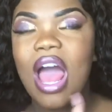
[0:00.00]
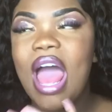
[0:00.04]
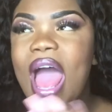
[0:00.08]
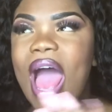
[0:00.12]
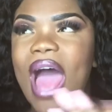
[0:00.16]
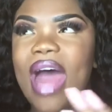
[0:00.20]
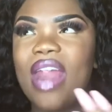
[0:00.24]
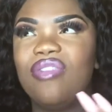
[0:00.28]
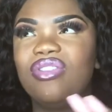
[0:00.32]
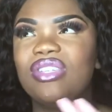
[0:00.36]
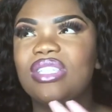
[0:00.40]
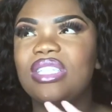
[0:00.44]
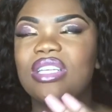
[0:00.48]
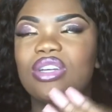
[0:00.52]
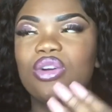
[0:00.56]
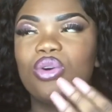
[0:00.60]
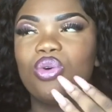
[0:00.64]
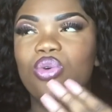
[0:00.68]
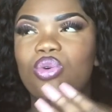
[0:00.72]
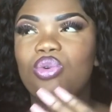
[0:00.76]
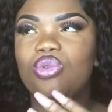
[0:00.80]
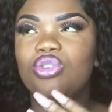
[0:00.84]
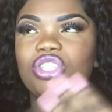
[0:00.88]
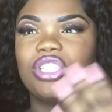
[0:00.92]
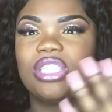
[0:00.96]
And obviously,
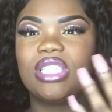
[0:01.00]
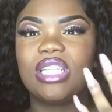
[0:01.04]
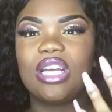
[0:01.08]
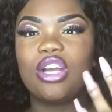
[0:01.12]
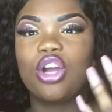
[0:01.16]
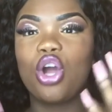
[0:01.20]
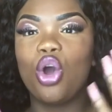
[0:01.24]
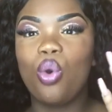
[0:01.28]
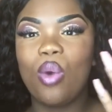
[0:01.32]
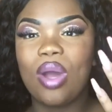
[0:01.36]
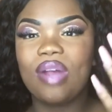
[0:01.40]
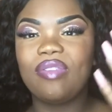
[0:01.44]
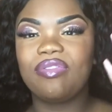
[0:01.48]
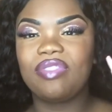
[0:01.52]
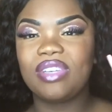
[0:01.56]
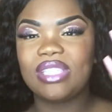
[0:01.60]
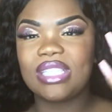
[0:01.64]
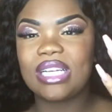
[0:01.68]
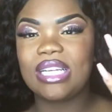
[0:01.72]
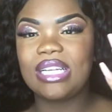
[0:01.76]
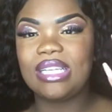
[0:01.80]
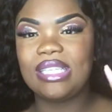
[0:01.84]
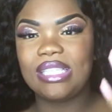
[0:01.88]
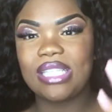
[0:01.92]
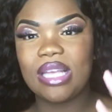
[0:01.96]
cool, she didn't go and
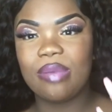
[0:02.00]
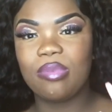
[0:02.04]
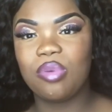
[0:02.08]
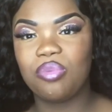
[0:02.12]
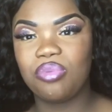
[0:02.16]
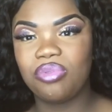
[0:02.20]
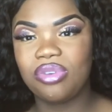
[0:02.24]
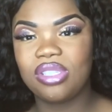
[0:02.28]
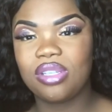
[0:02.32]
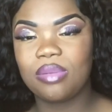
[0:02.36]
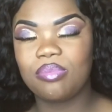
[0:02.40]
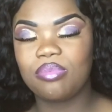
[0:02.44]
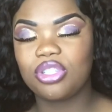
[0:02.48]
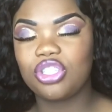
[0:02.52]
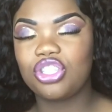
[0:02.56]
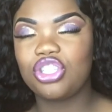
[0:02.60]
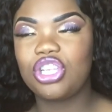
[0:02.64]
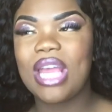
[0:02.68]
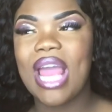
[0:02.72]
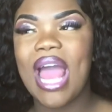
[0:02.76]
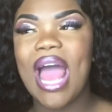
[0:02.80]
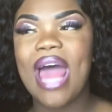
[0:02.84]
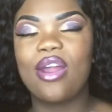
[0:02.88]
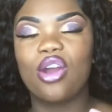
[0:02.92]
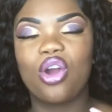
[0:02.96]
physically see him in prison, but she
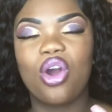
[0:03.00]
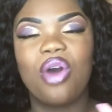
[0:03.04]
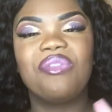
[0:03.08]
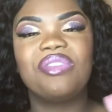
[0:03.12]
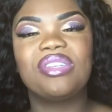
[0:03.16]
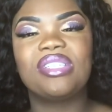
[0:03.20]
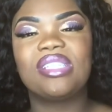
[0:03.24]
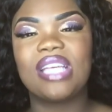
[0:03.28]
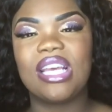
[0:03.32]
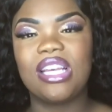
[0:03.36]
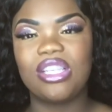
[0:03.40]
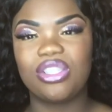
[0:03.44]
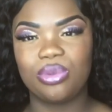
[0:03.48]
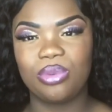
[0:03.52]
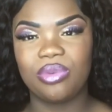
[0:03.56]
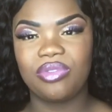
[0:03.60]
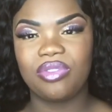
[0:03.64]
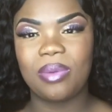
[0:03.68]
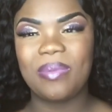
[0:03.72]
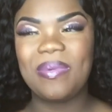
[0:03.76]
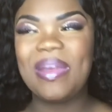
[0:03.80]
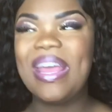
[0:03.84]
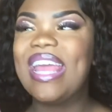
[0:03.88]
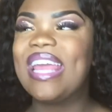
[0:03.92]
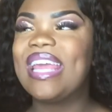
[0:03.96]
had a conversation with
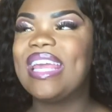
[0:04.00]
him.